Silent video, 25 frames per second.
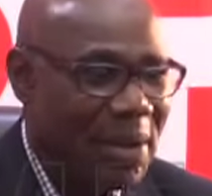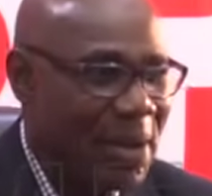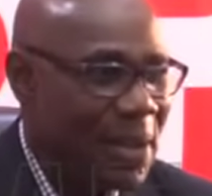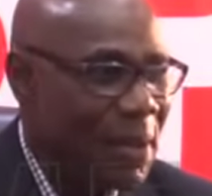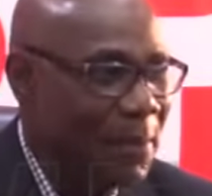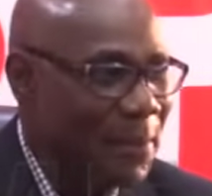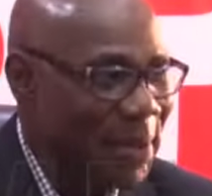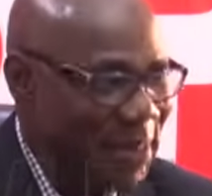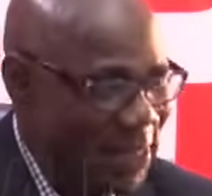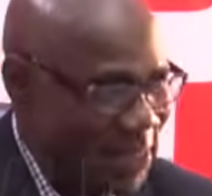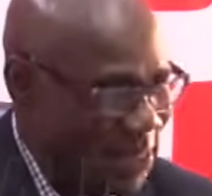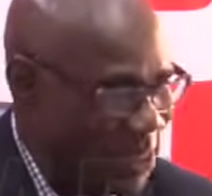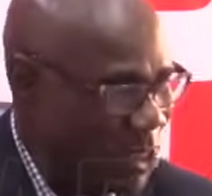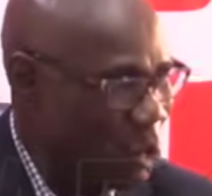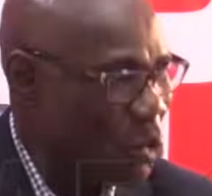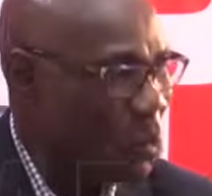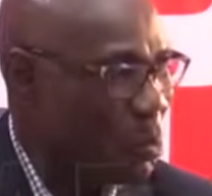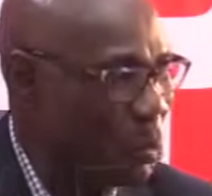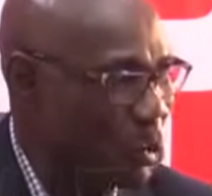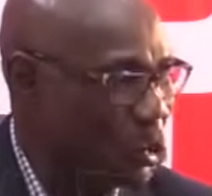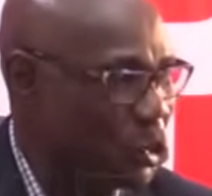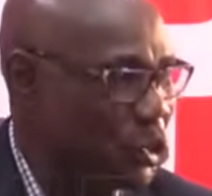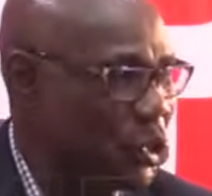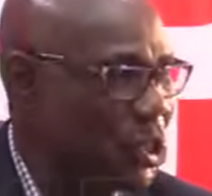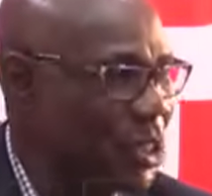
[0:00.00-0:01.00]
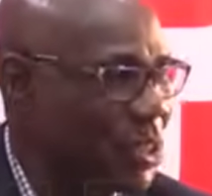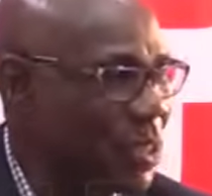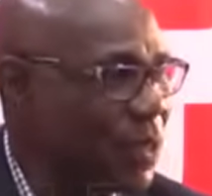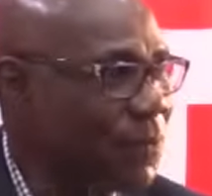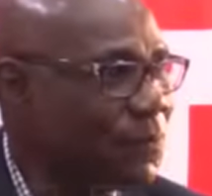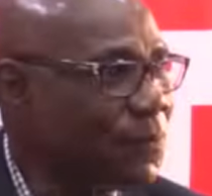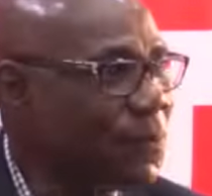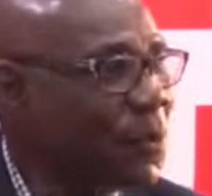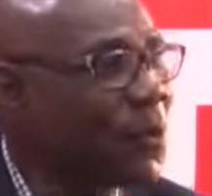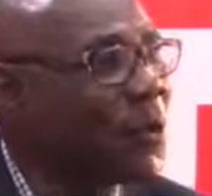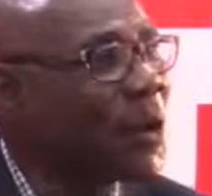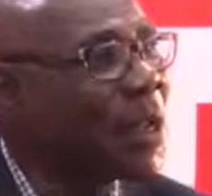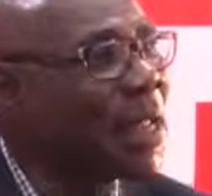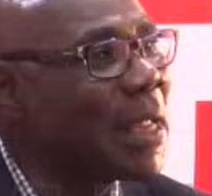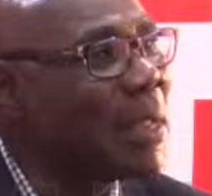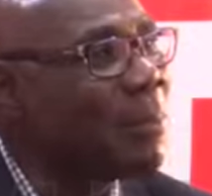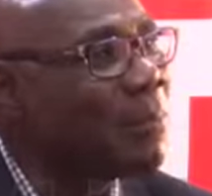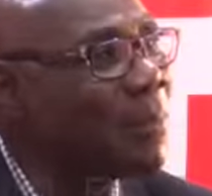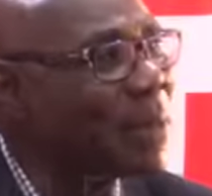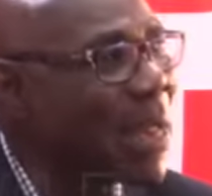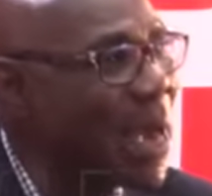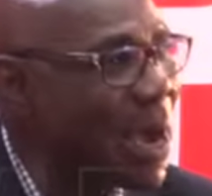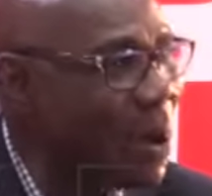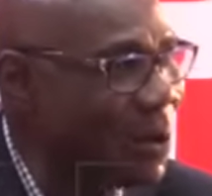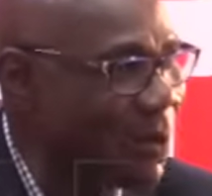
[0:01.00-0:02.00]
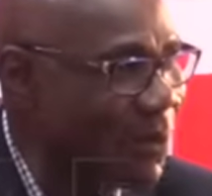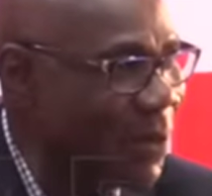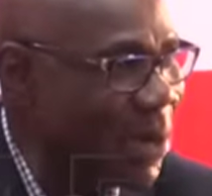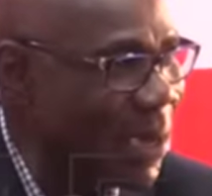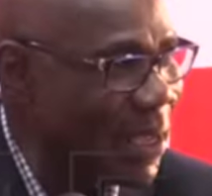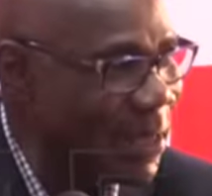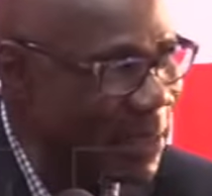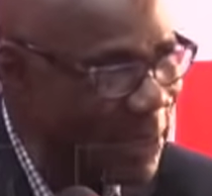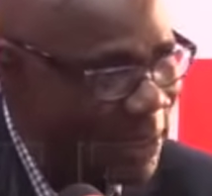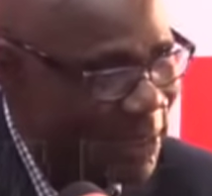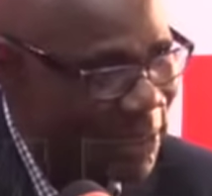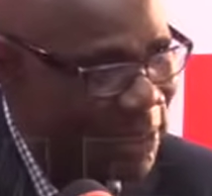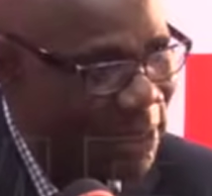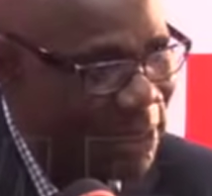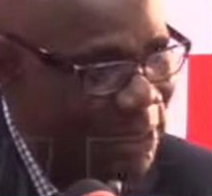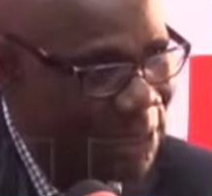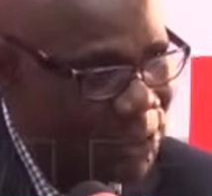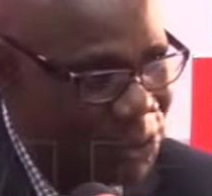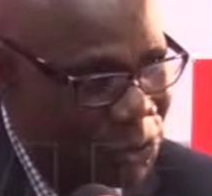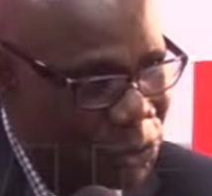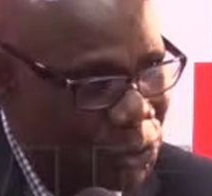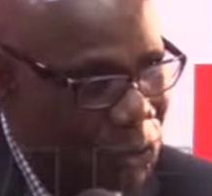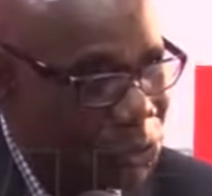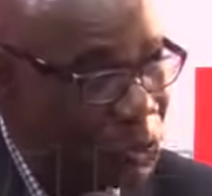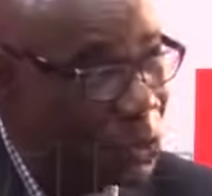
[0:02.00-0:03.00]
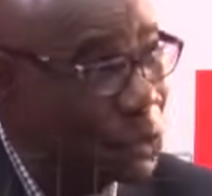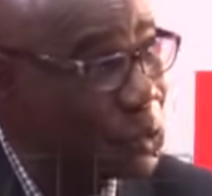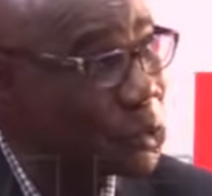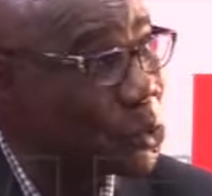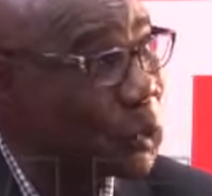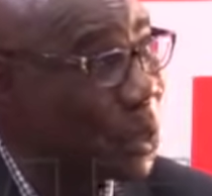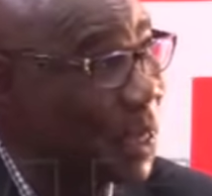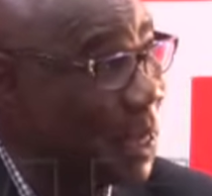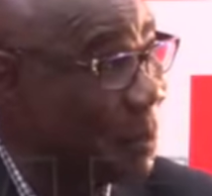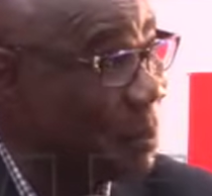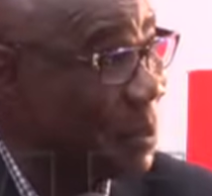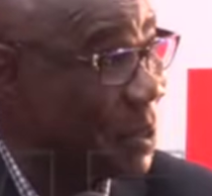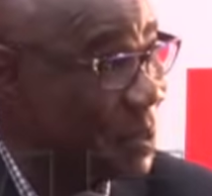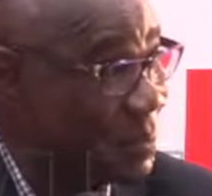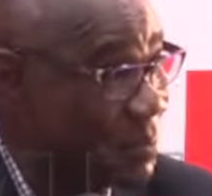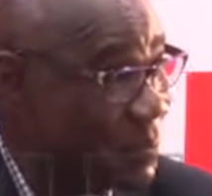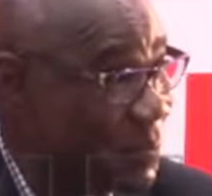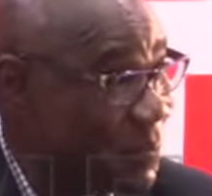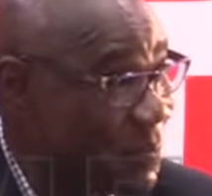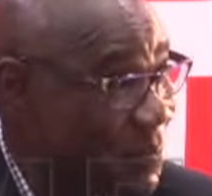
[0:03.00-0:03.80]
But there's an opportunity for him now and the institution to keep it.